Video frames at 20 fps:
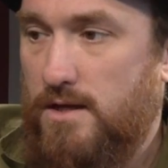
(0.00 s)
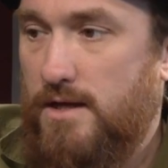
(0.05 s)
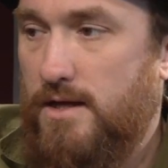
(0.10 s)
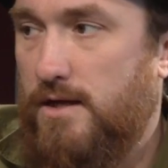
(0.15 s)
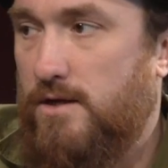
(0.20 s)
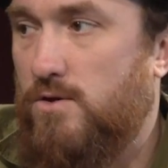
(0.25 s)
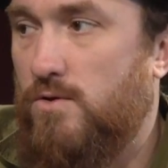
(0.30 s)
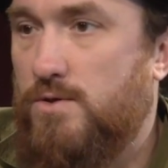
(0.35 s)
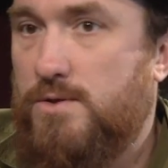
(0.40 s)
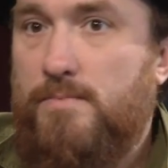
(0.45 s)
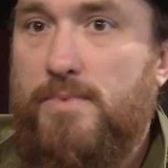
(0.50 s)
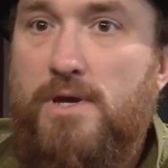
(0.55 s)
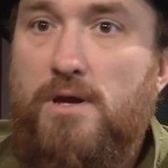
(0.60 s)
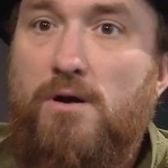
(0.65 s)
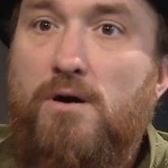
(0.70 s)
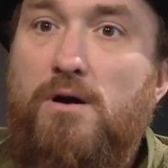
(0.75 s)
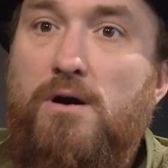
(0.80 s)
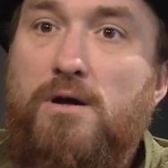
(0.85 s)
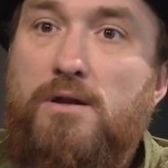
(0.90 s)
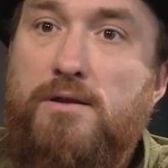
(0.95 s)
it goes
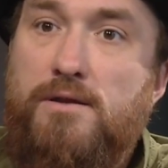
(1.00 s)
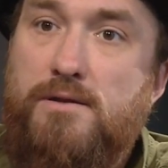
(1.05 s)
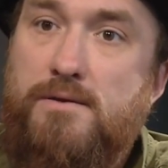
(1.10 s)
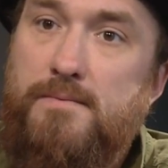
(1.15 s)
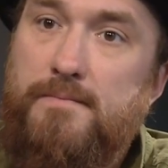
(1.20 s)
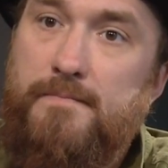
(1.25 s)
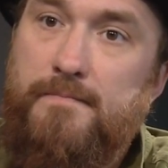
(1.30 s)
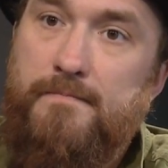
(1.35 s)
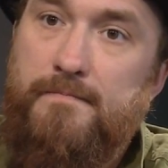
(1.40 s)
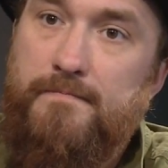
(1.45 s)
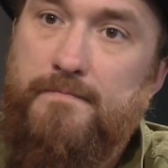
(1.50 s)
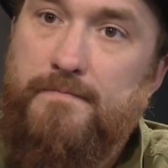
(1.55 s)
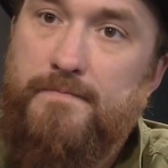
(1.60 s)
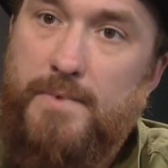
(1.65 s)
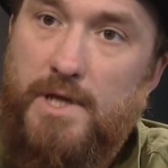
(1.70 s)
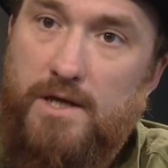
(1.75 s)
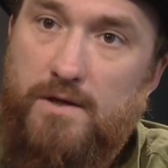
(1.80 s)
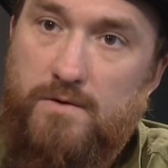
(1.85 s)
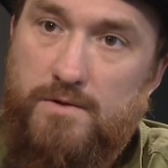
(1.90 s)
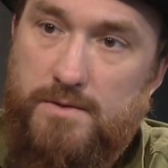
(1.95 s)
beyond
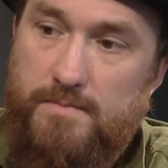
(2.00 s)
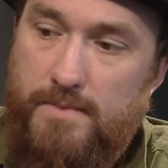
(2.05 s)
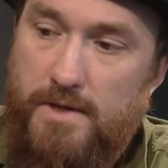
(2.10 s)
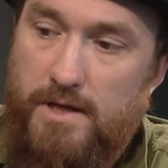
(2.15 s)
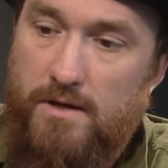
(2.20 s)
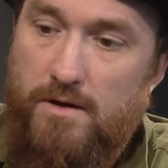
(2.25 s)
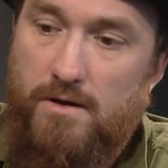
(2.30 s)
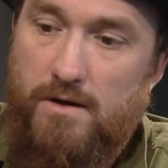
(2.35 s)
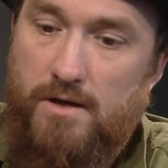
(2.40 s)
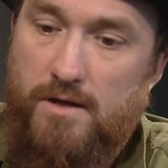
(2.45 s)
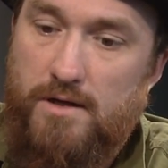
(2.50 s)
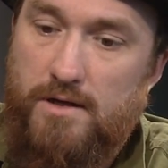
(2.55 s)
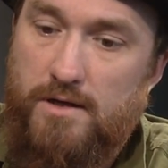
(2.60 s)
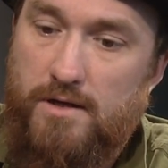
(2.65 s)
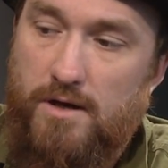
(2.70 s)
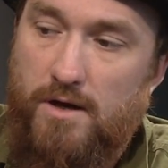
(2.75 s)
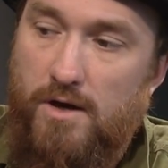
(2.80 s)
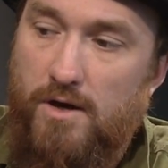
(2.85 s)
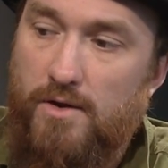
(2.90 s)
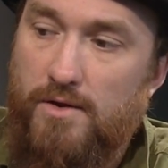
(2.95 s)
it goes beyond
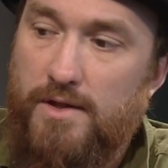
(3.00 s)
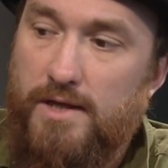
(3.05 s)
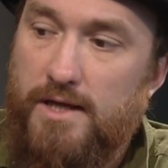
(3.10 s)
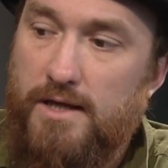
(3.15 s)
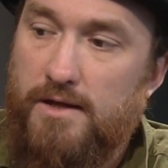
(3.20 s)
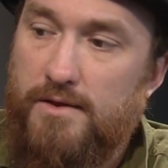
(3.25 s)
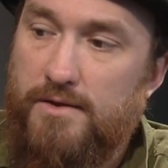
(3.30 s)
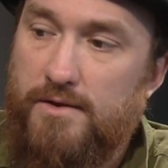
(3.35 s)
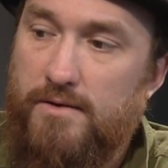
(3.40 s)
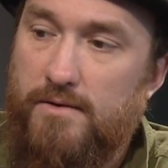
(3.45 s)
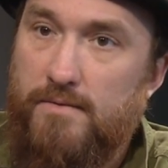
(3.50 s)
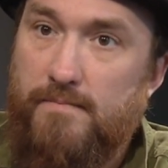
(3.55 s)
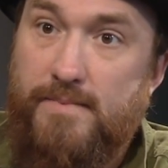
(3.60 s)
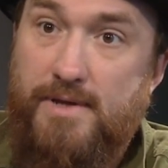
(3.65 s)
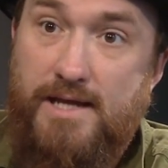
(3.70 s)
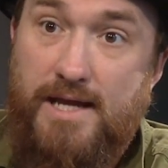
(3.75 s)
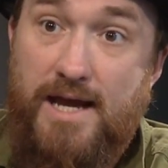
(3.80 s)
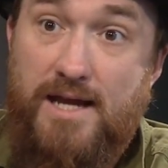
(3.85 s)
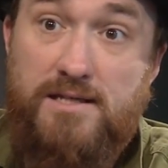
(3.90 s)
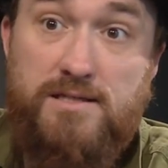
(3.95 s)
all the other
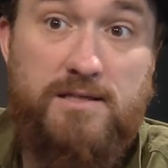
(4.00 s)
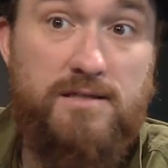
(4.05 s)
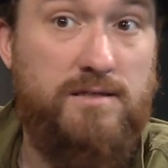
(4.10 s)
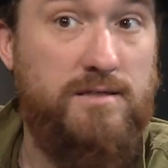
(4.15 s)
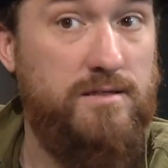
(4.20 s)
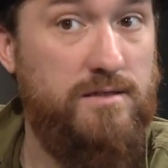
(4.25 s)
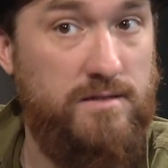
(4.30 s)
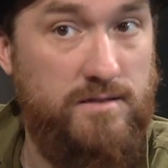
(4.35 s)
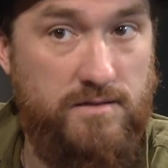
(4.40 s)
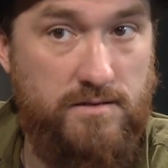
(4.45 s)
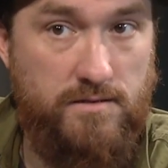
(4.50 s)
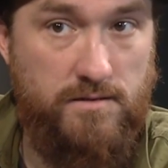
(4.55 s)
B S.